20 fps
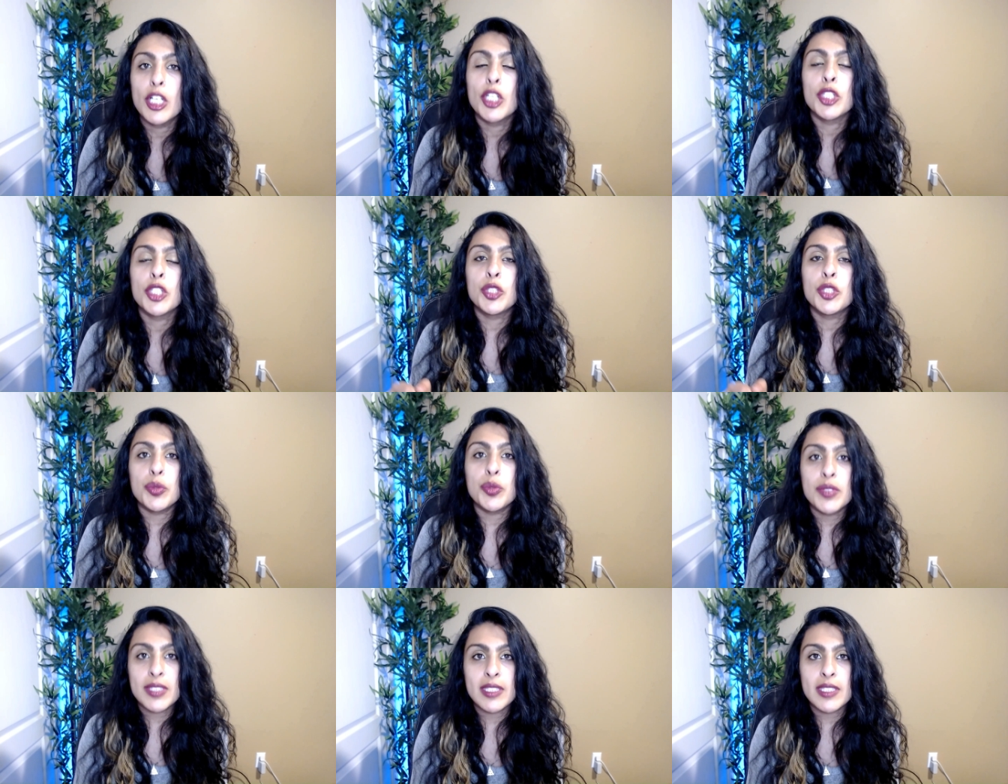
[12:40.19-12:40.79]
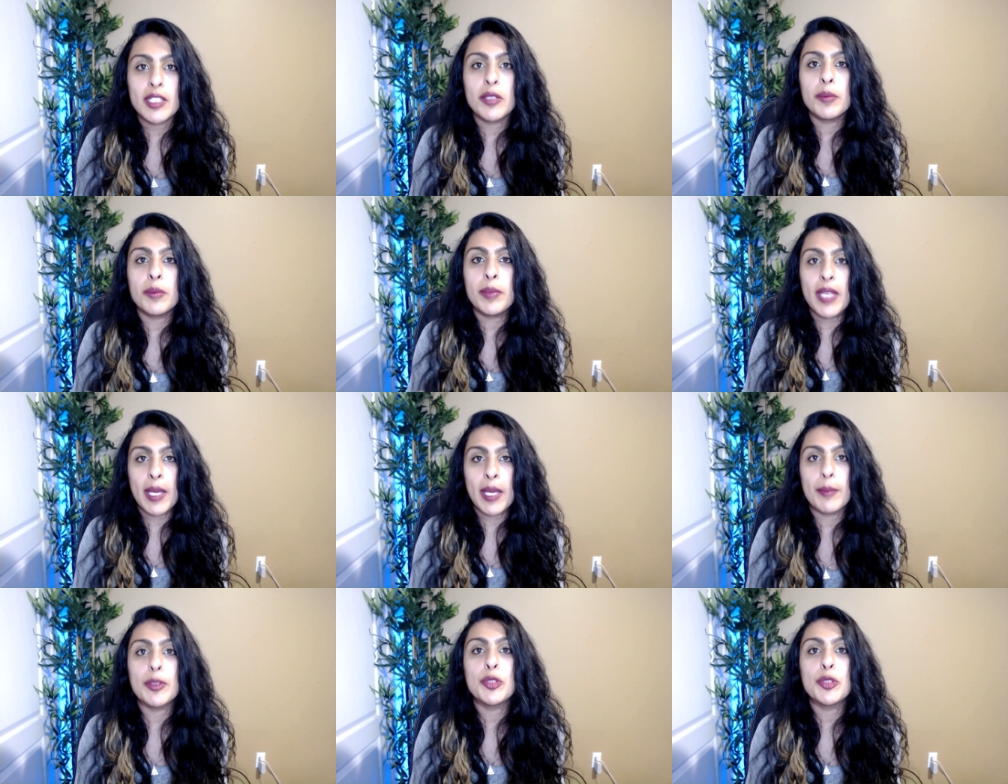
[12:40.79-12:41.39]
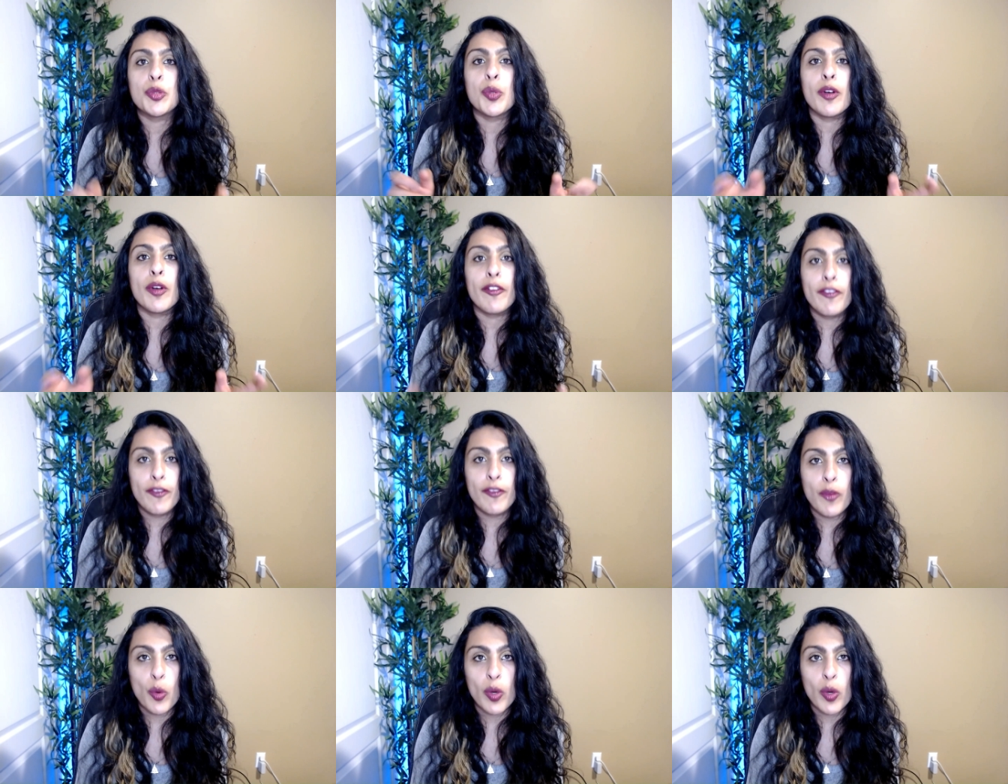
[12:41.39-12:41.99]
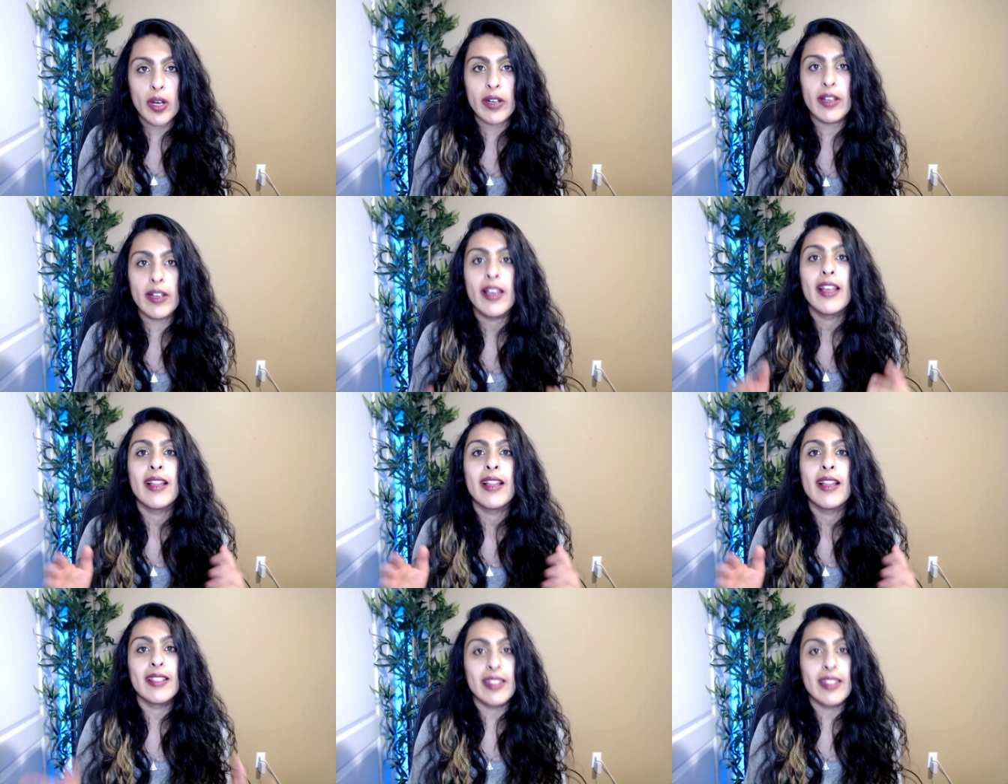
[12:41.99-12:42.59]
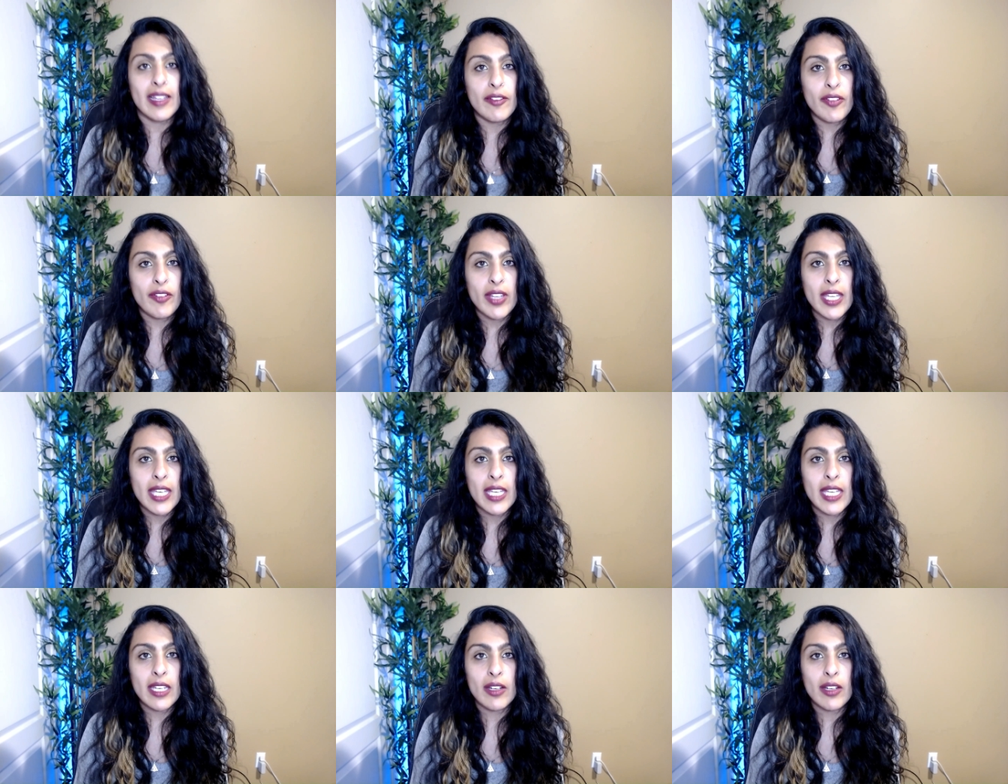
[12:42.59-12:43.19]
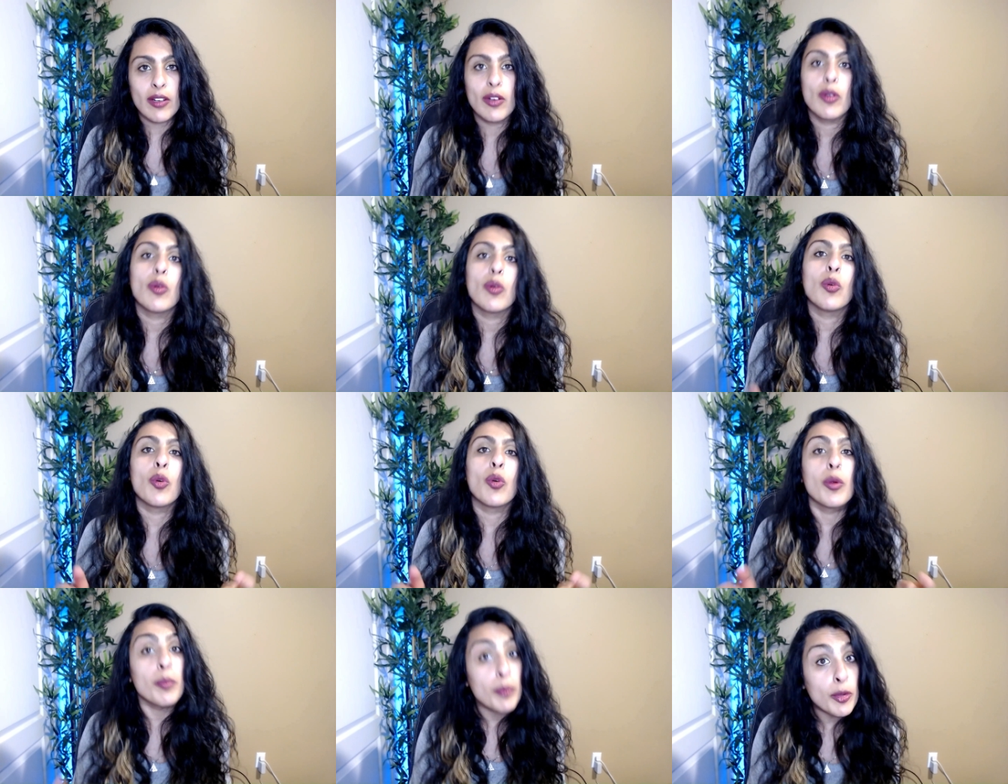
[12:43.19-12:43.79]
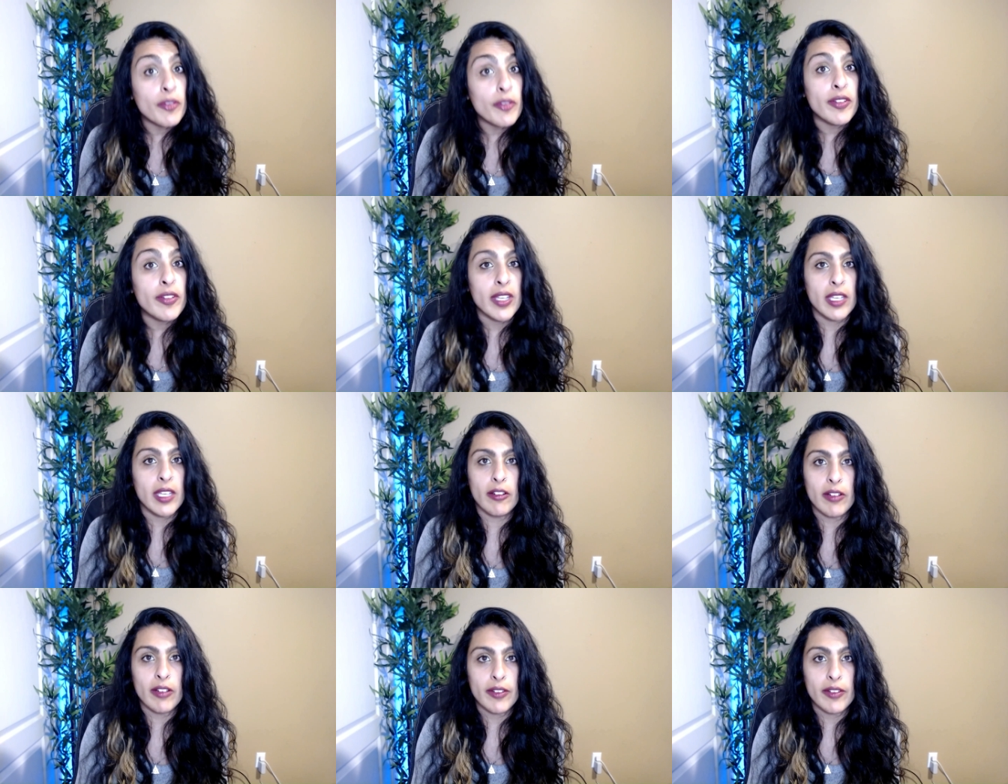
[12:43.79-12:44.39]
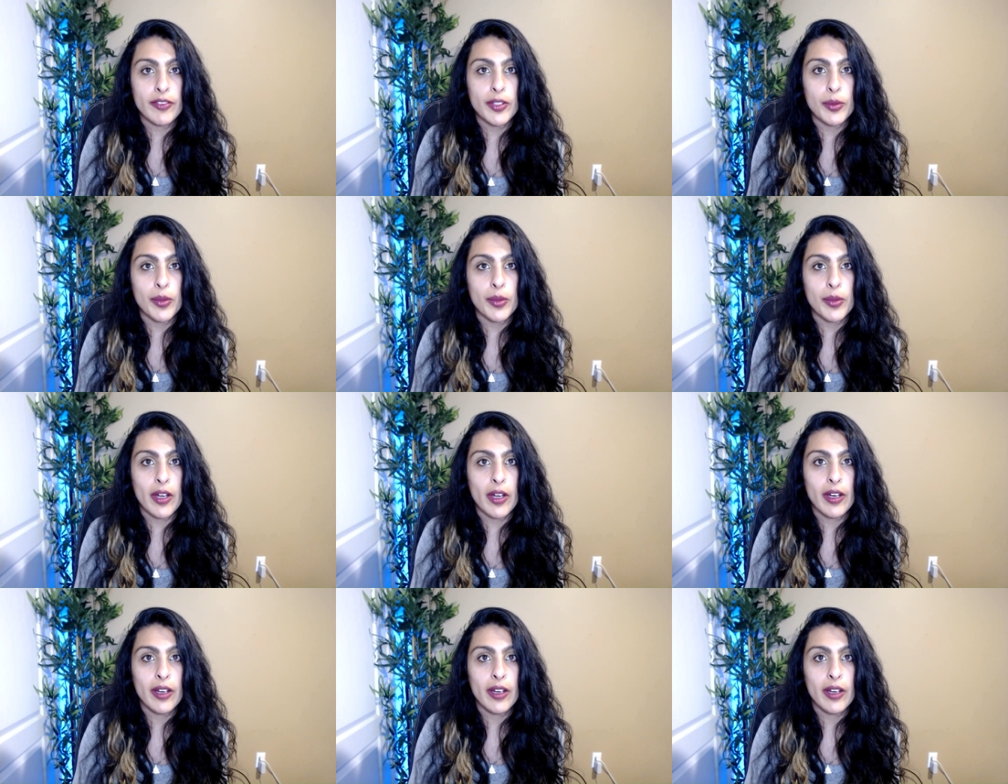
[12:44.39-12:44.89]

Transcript: to still be able to afford living here or moving here if you are.